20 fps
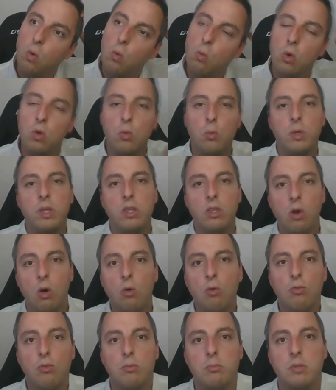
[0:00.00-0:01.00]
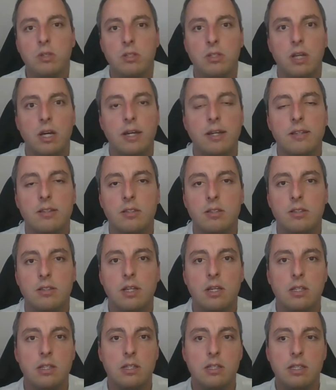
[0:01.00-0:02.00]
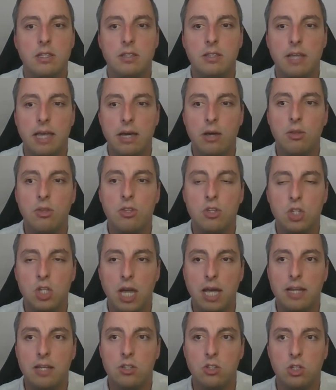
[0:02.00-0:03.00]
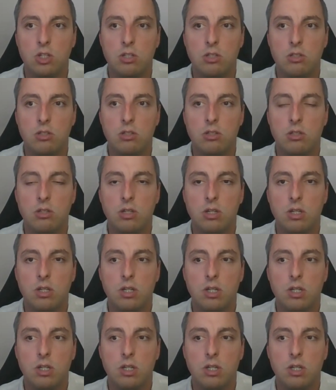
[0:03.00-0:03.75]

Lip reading: what we know from the science is that these health challenges